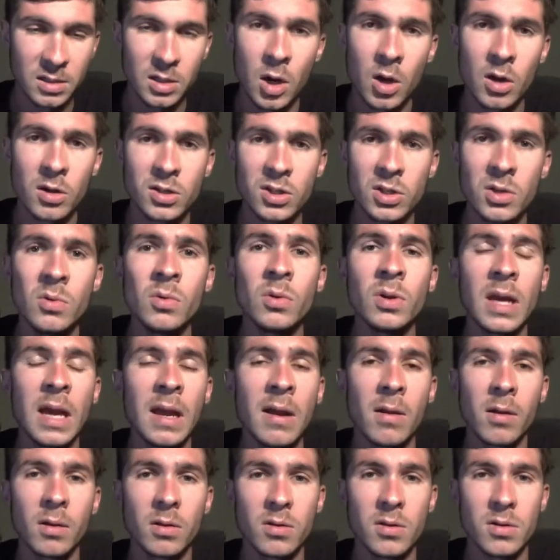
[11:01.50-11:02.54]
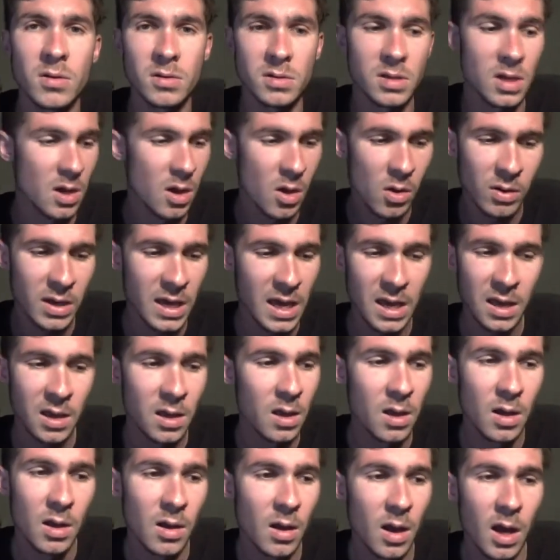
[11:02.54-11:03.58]
cartoon characters. Okay,
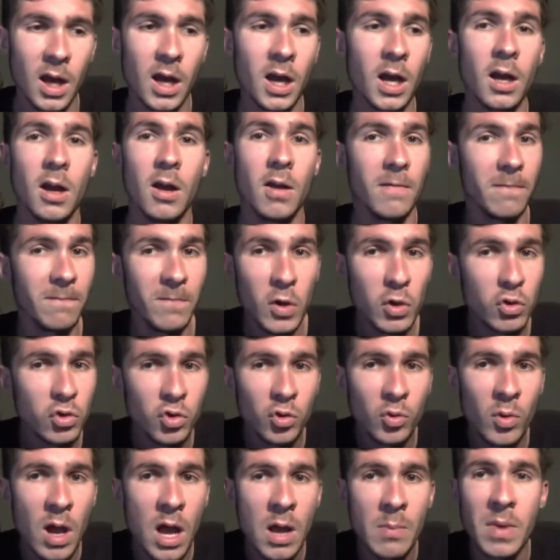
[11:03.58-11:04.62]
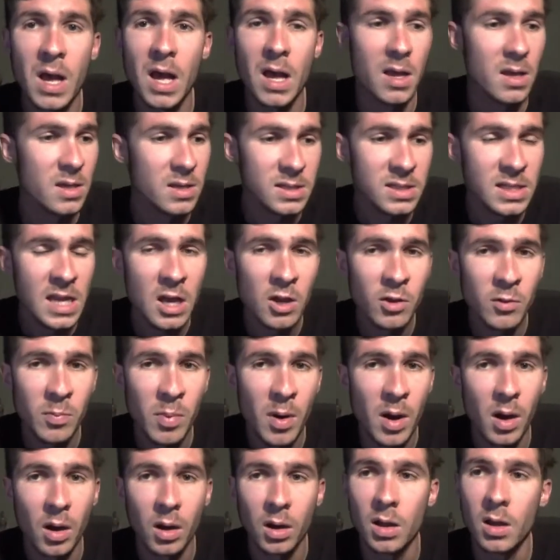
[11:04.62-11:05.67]
uh Futurama, South
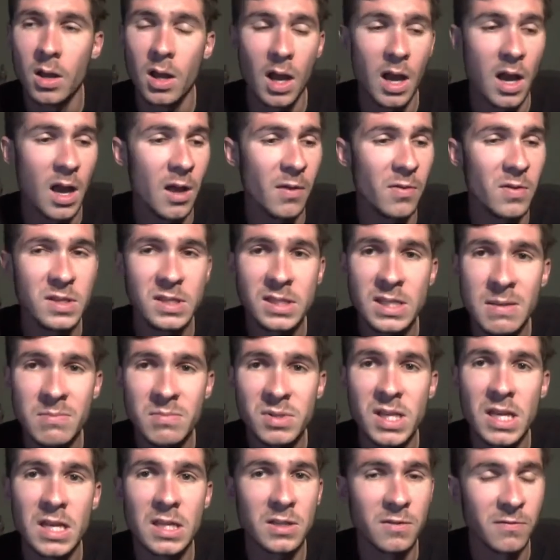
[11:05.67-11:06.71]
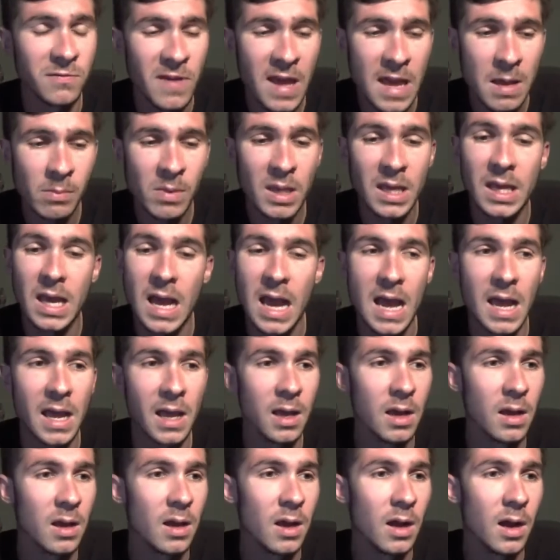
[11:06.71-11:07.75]
Park, Uh, The Simpsons, Family Guy,
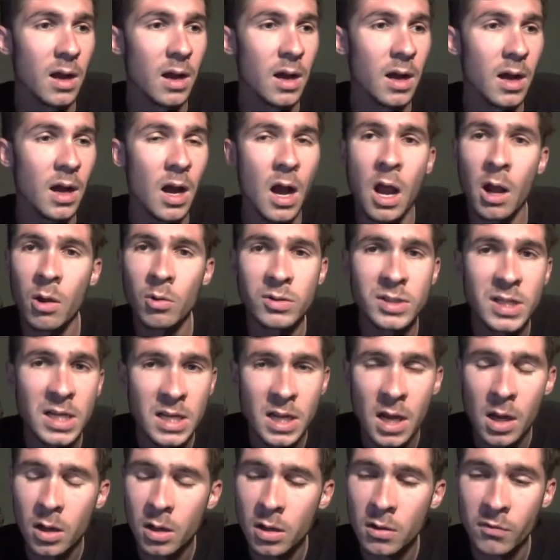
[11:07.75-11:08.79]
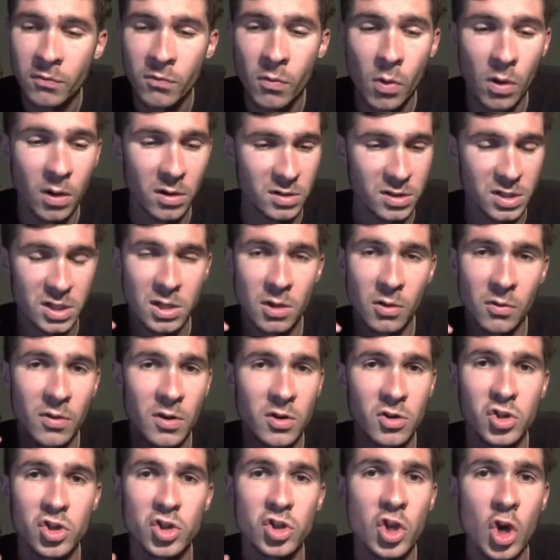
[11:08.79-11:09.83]
uh, Aqua Teen Hunger Force. You know,
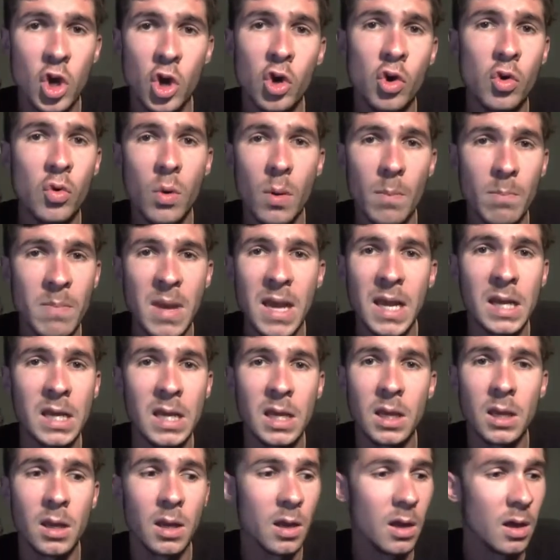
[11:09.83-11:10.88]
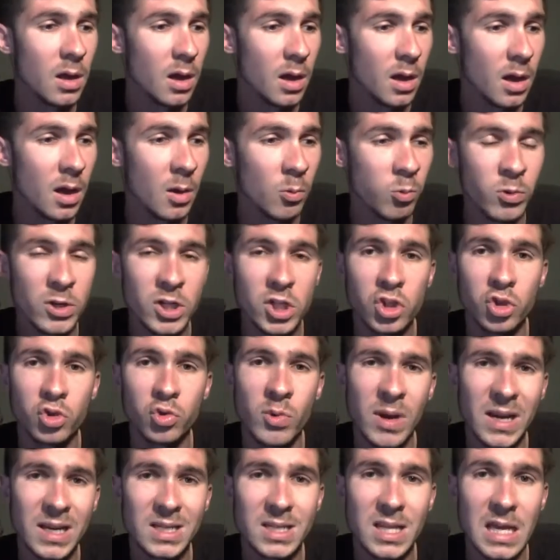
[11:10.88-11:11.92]
there's so many uh,
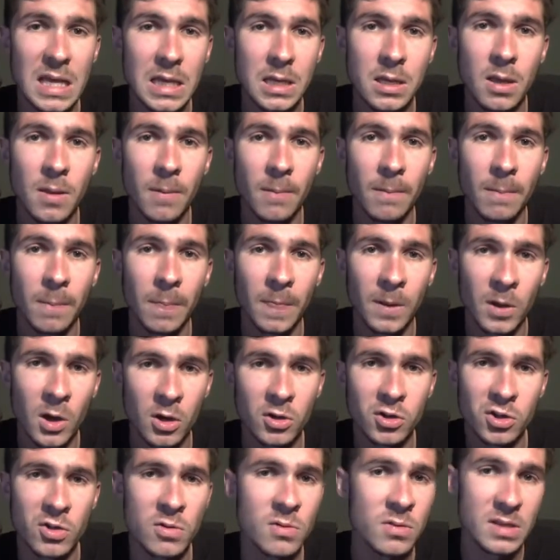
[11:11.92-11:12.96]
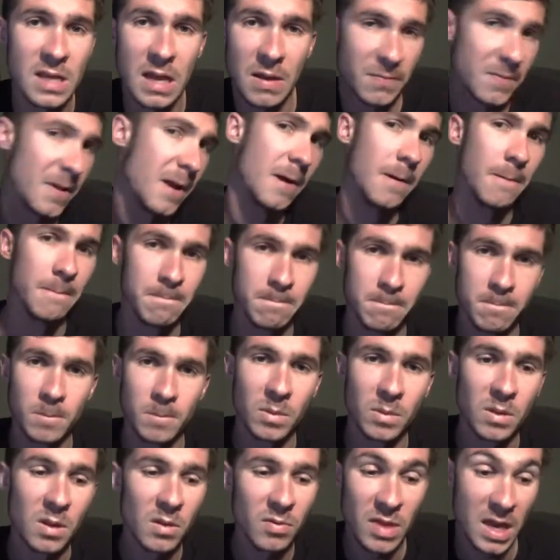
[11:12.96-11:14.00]
restricted cartoons out there
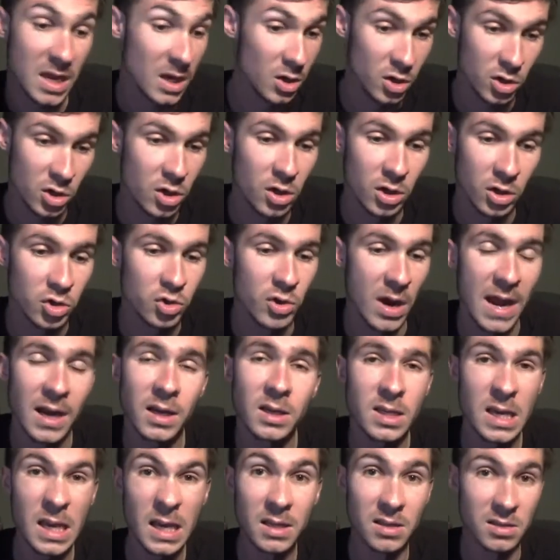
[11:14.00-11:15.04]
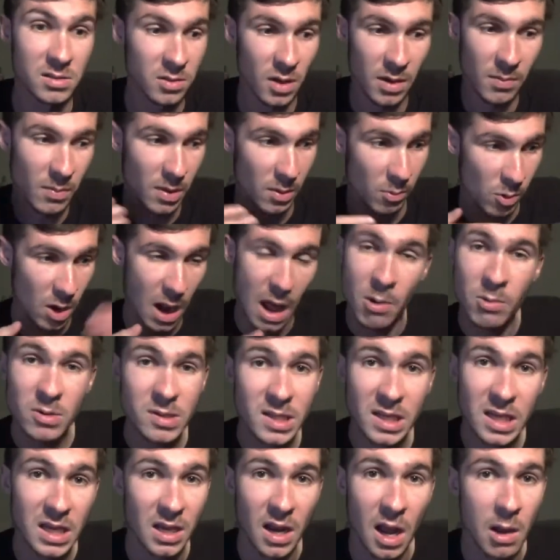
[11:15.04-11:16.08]
that could attract kids. Like when I was
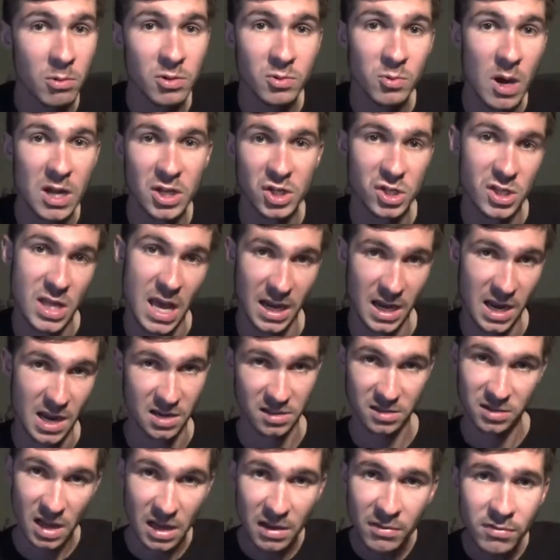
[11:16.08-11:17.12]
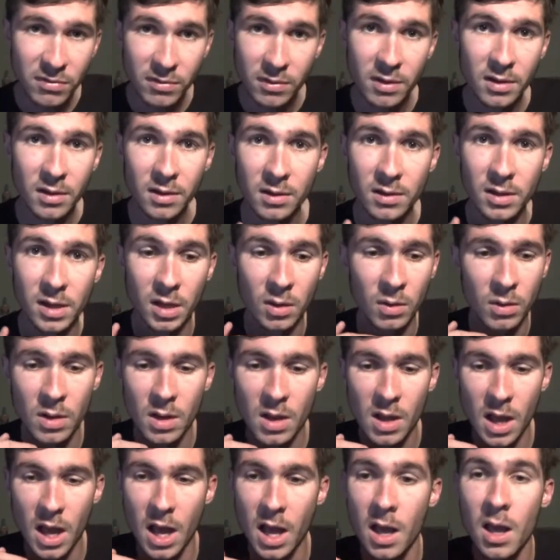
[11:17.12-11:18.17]
a kid, I was watching that kind of stuff. You know,
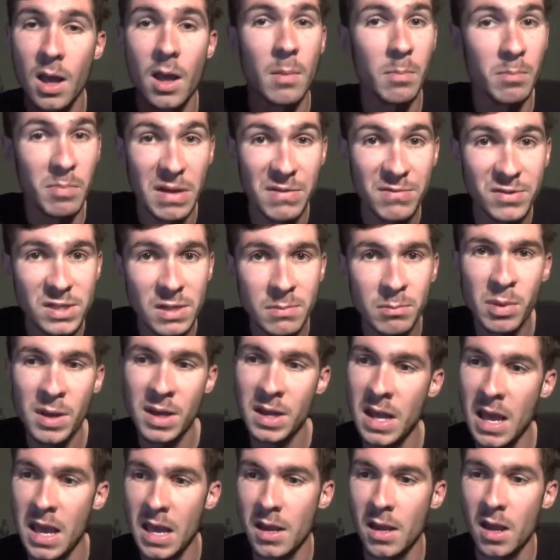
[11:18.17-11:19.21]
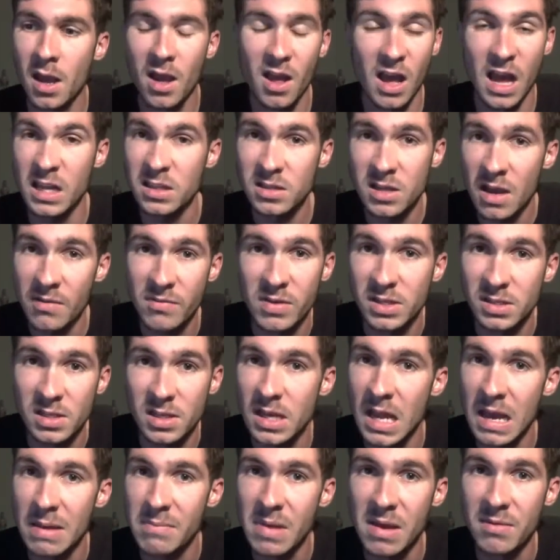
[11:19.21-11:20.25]
uh, Beavis and Butthead. That's obviously
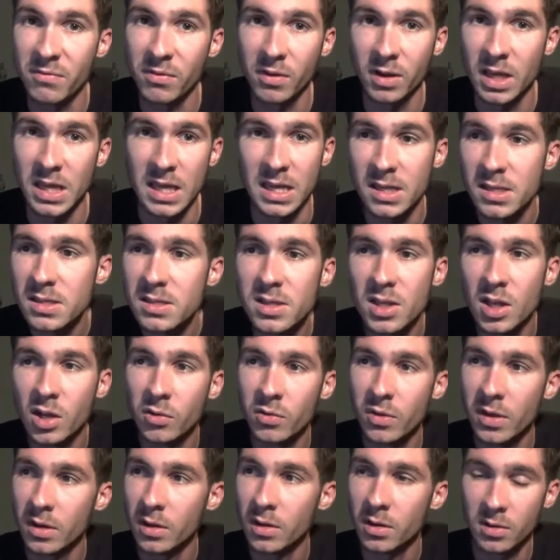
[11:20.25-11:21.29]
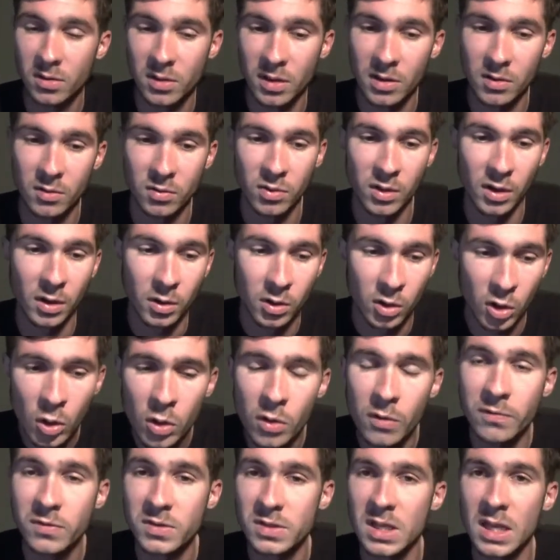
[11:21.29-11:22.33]
not meant for kids. You know, they're they're they're
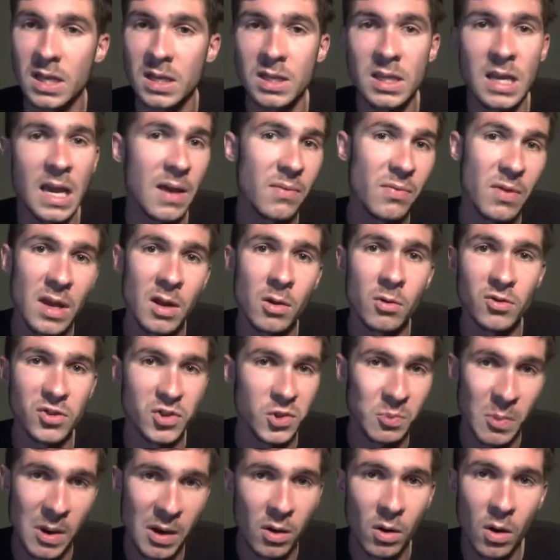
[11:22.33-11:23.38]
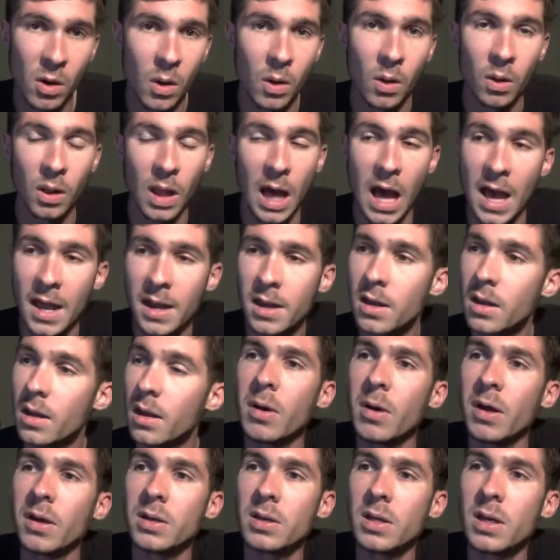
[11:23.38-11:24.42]
goofs, and yeah, they don't swear a whole lot,
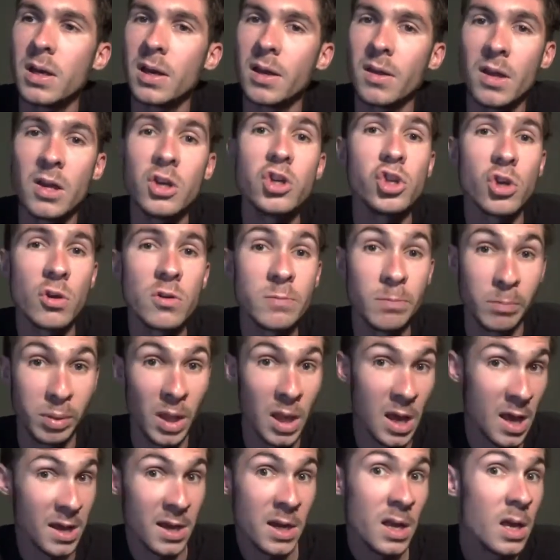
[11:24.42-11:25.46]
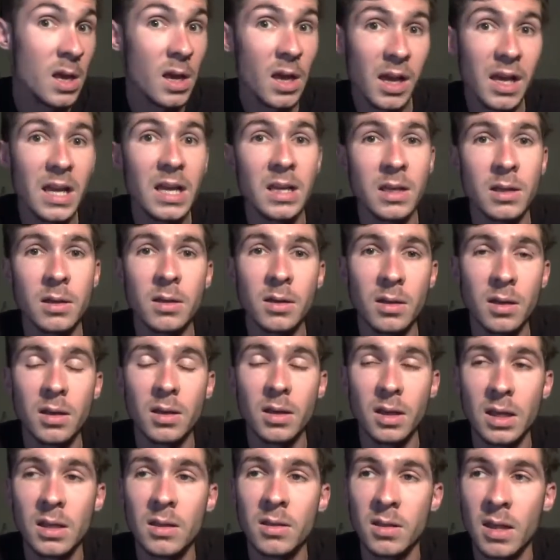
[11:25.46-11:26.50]
but uh, it shows blood in
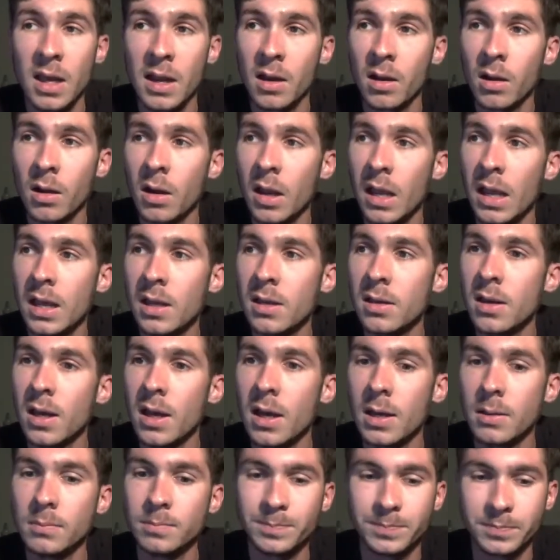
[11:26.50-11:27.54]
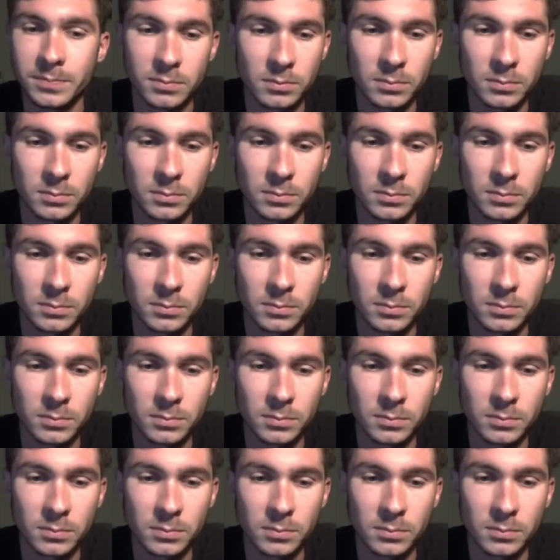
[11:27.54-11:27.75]
in there, and um,